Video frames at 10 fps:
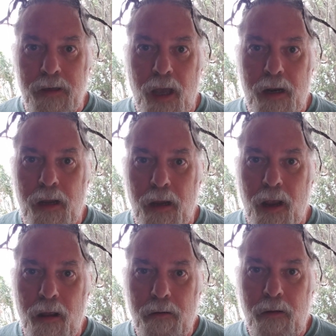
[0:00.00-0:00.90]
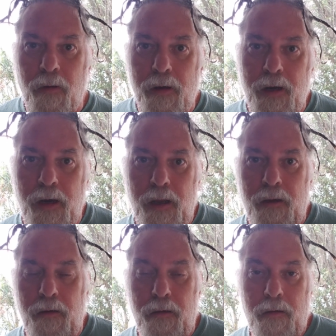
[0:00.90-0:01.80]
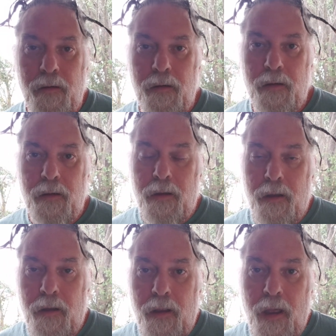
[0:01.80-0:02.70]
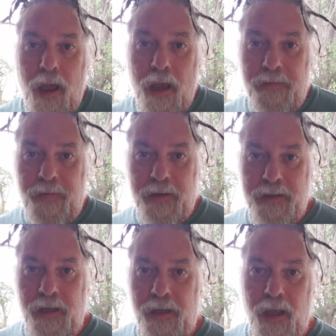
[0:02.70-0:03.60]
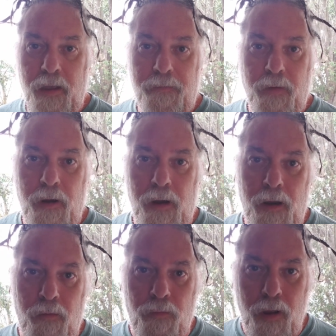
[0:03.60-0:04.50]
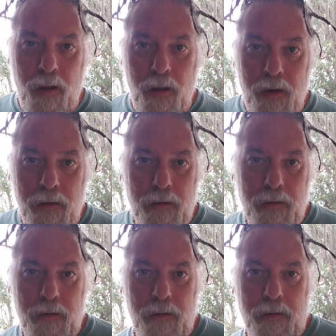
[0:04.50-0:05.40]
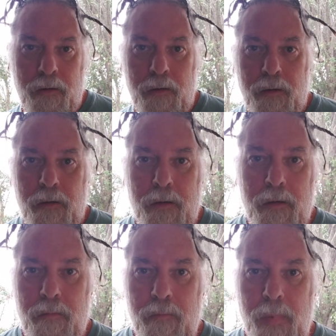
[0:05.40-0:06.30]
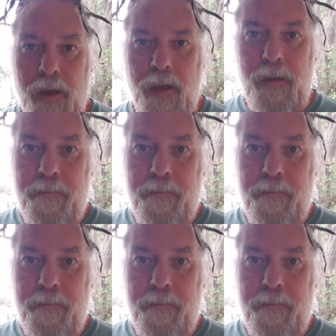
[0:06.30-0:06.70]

out here. I don't know what to do. I was fixing to go for a little run, but